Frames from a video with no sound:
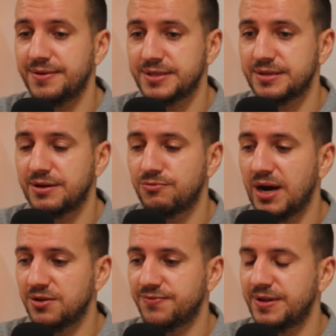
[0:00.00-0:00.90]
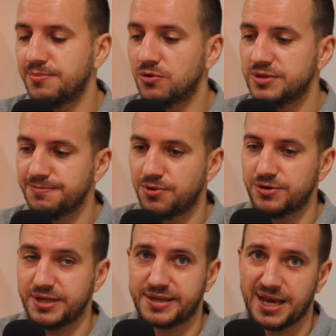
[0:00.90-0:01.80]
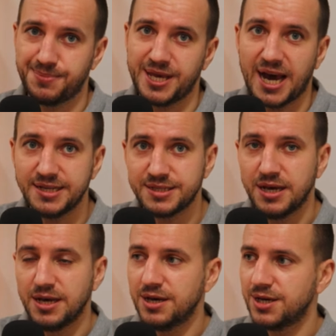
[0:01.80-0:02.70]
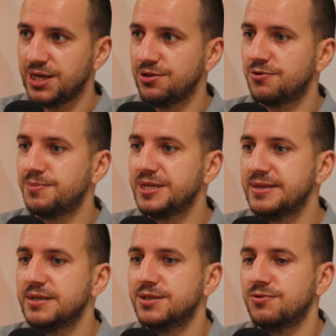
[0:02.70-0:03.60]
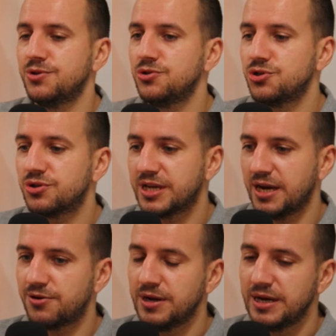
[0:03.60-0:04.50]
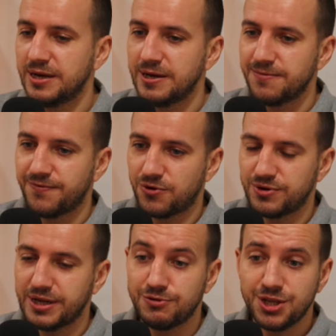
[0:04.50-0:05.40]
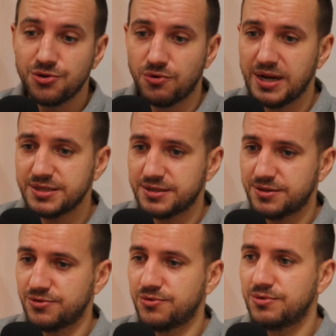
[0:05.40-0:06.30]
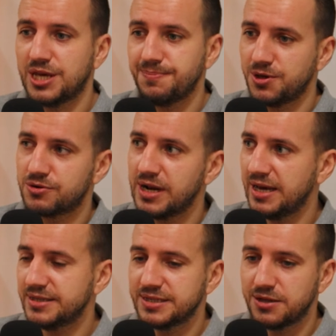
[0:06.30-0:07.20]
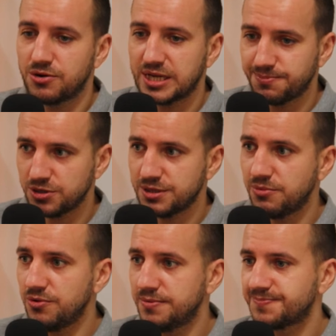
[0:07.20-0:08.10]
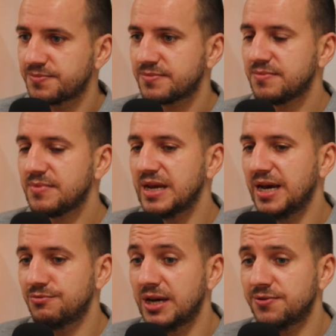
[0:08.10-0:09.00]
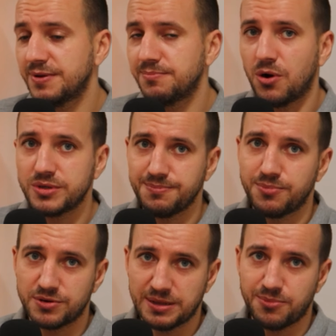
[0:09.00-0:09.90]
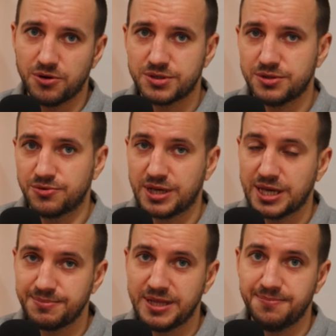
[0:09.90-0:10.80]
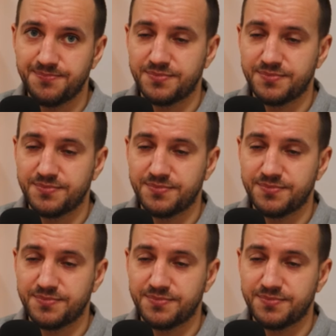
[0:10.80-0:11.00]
the one of the most important KPIs in your business. So you should care for the renewals to keep your clients as long as possible. And one of the most important points to keep them